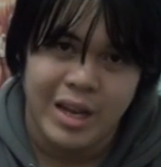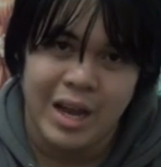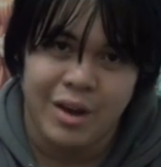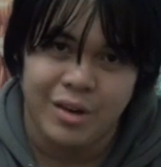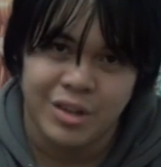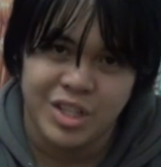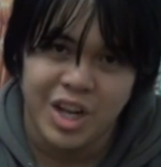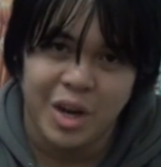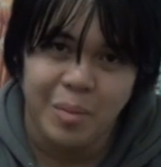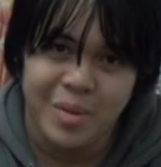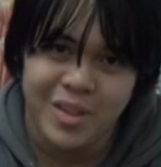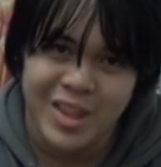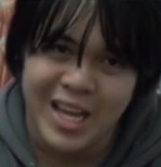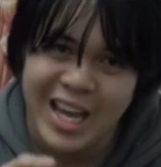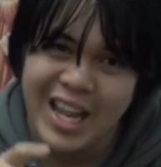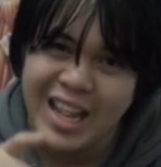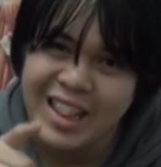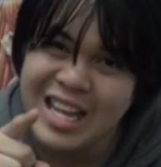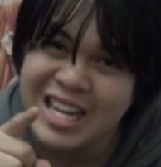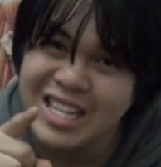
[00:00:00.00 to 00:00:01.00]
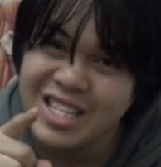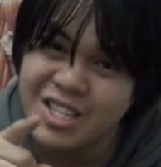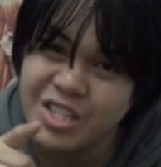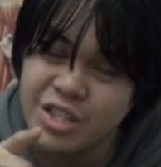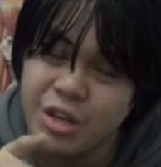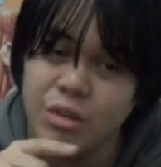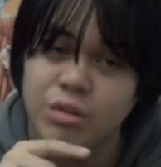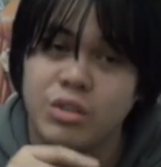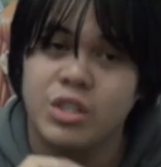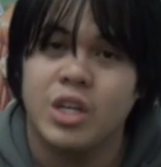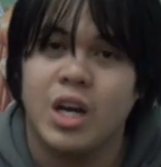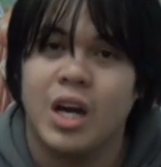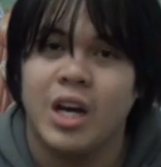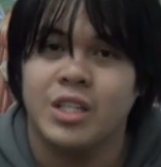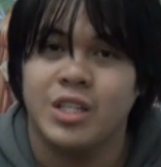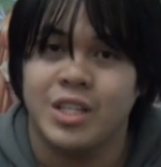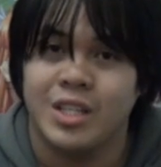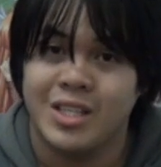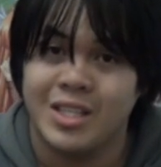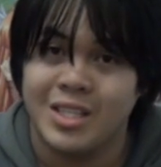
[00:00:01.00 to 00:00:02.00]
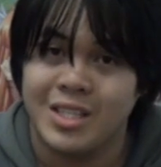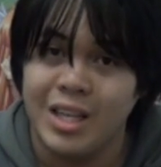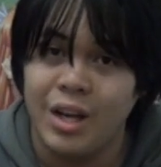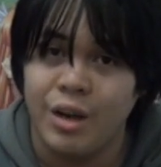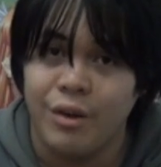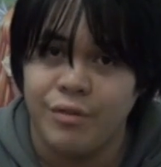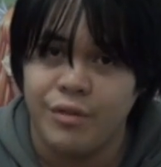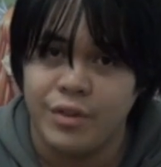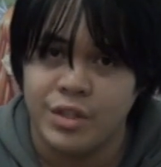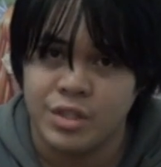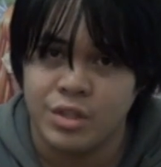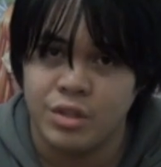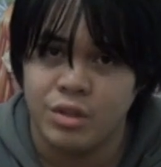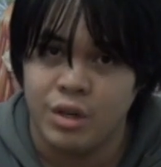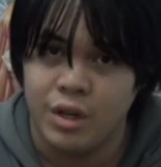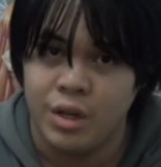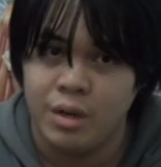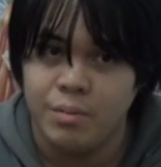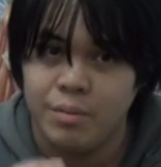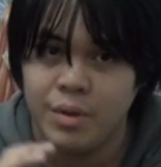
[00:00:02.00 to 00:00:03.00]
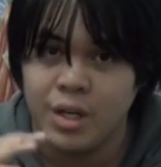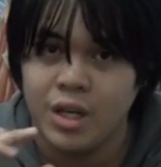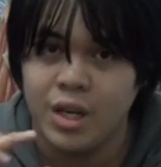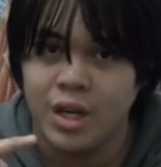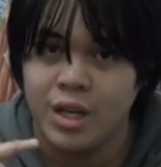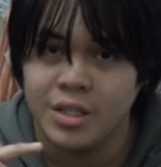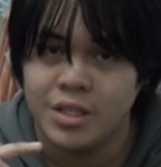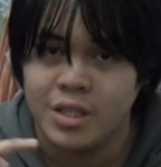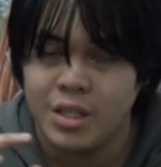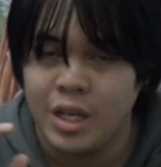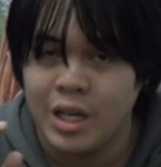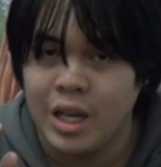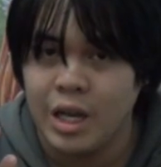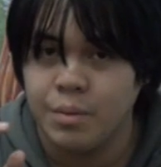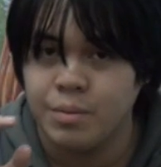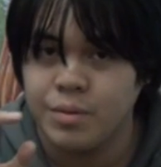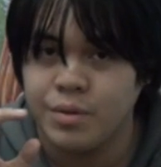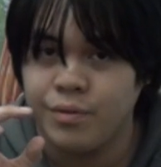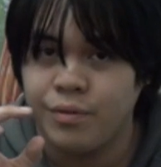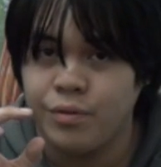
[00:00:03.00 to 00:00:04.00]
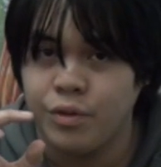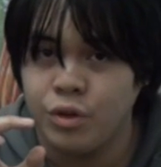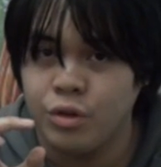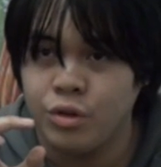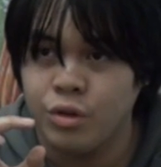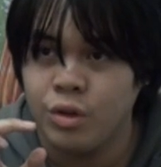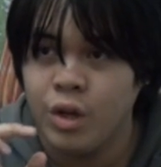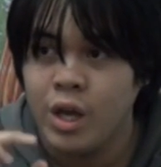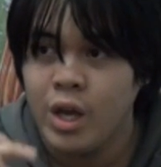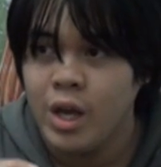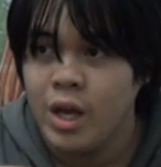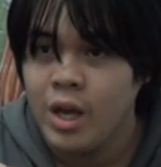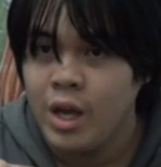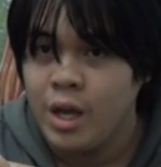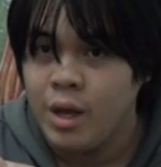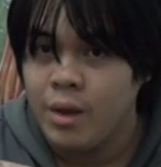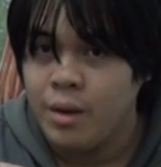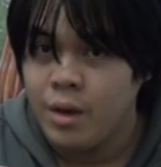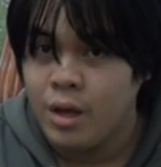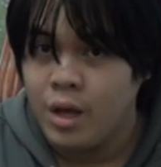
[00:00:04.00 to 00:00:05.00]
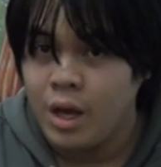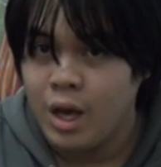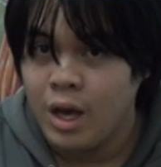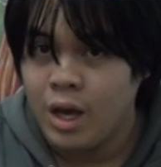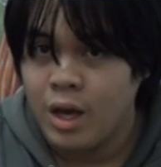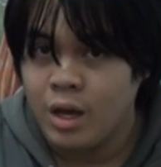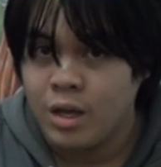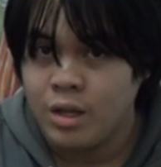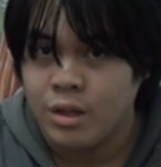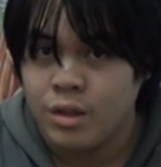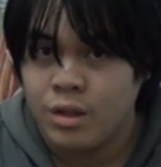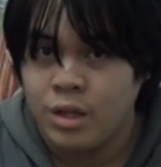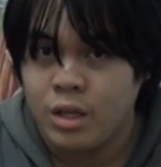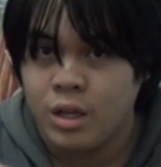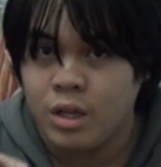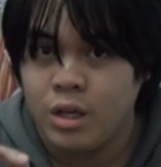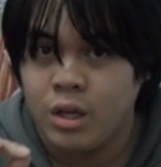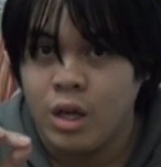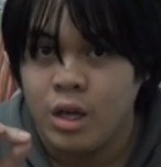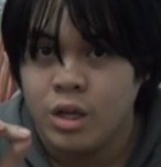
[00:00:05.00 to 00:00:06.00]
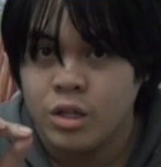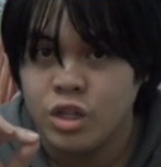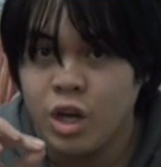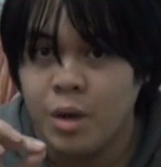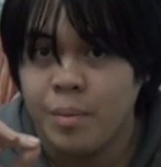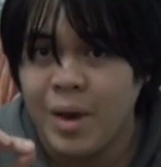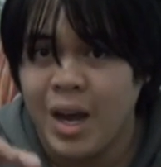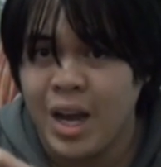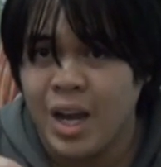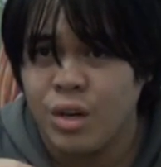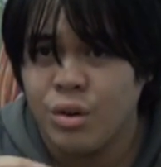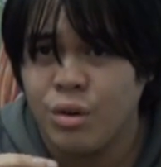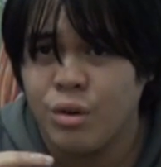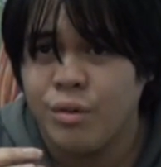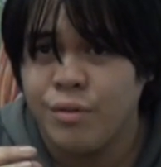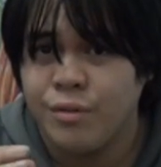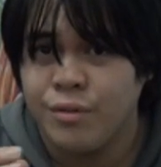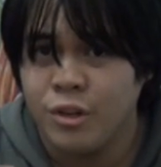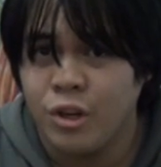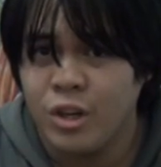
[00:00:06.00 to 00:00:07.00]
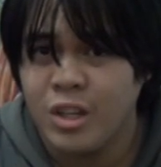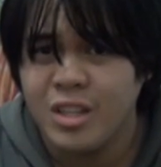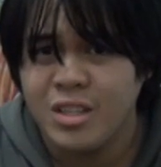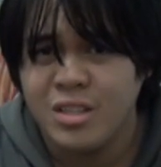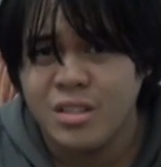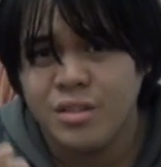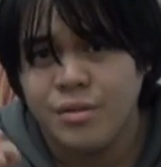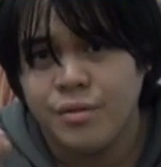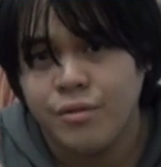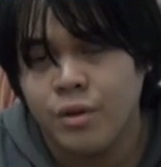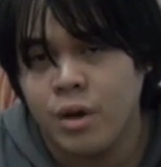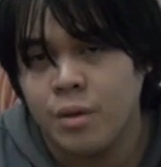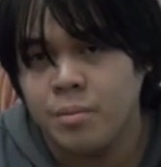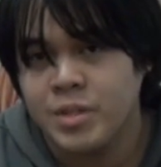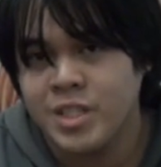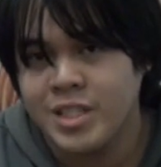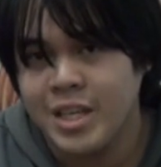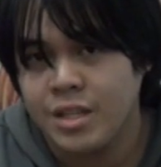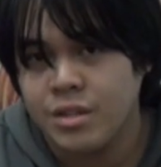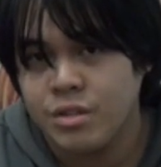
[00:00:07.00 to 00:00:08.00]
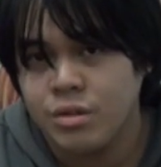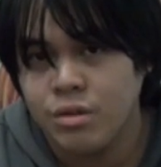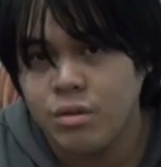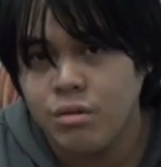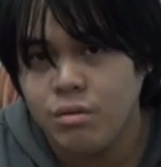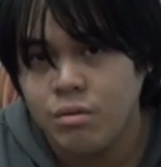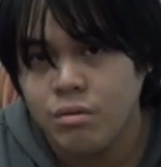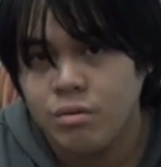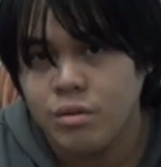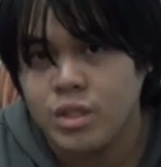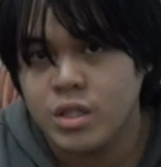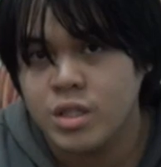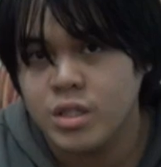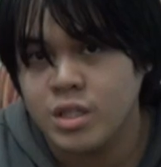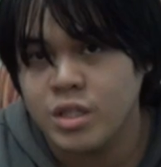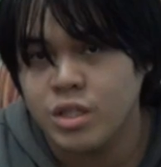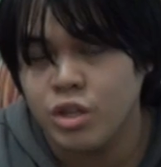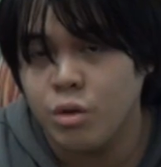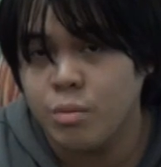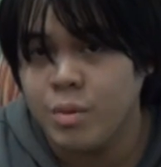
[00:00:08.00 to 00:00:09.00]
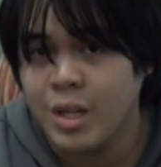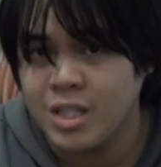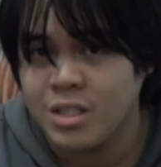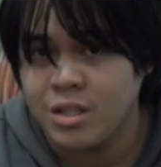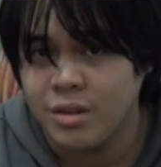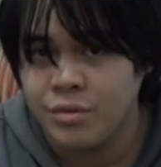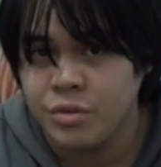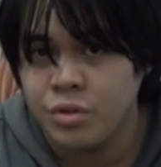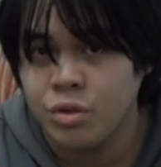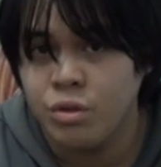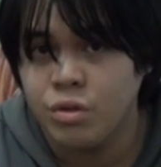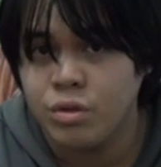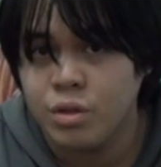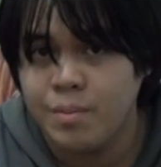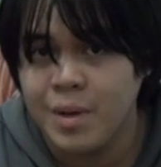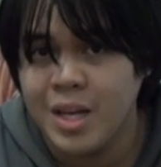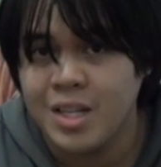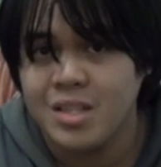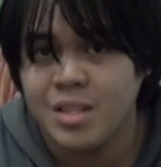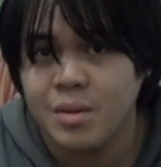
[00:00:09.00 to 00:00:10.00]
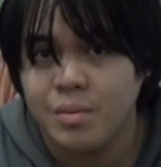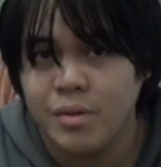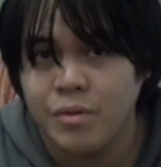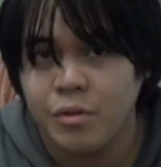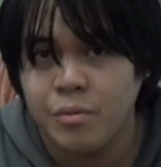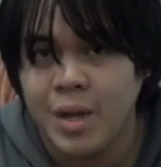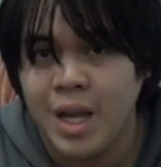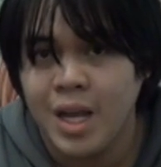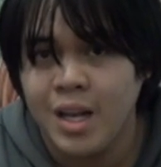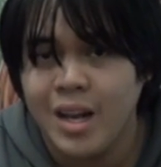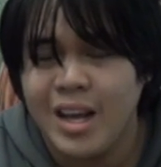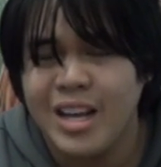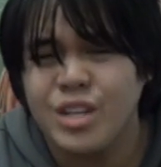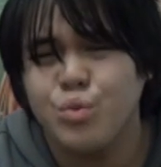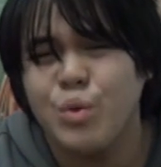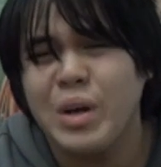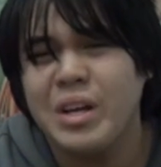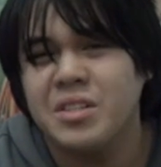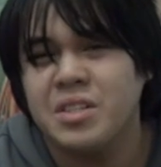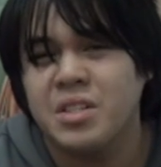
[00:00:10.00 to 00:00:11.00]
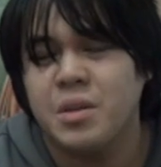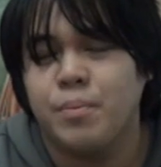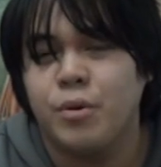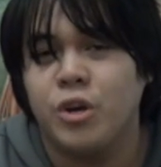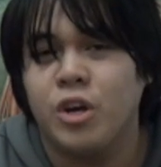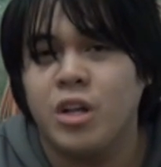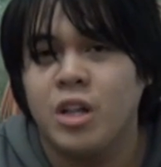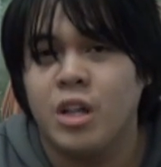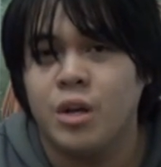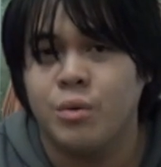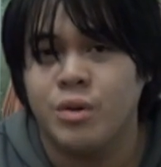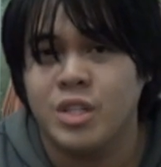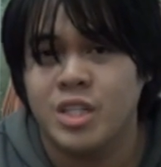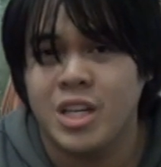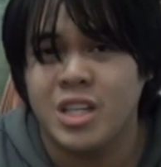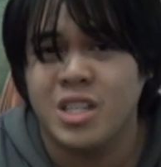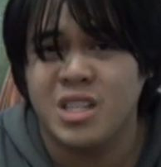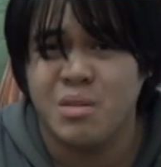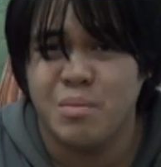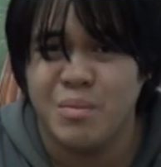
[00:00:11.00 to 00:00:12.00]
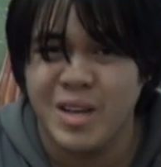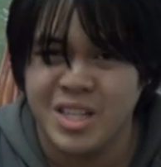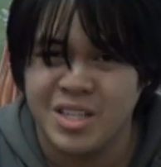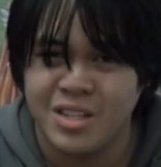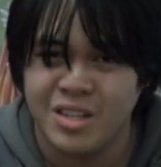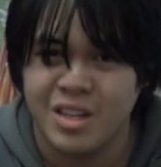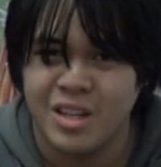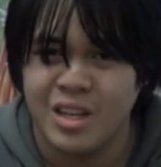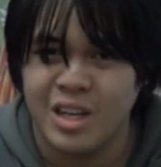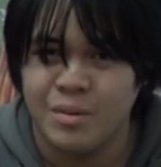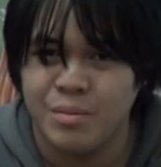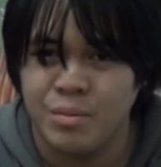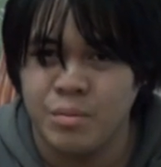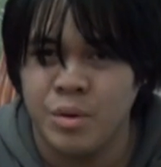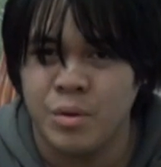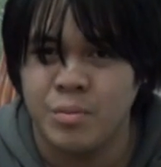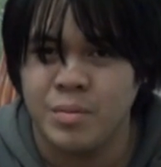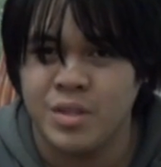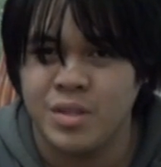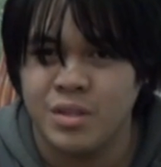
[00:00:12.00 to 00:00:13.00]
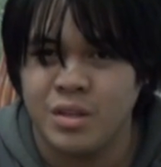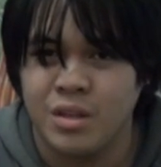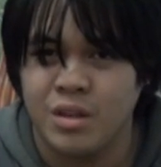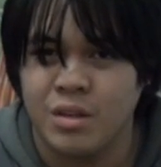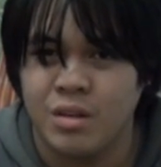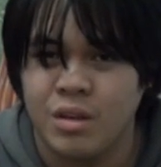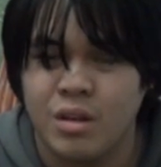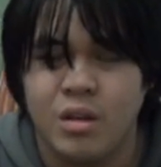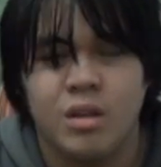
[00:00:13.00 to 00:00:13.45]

Now on top of that, that soul charge itself is good because it helps fuel the top idol Flawless from set 2, which is a soul blast of 2 to bounce something from hand, as well as the Perler, which I just mentioned a couple moments ago.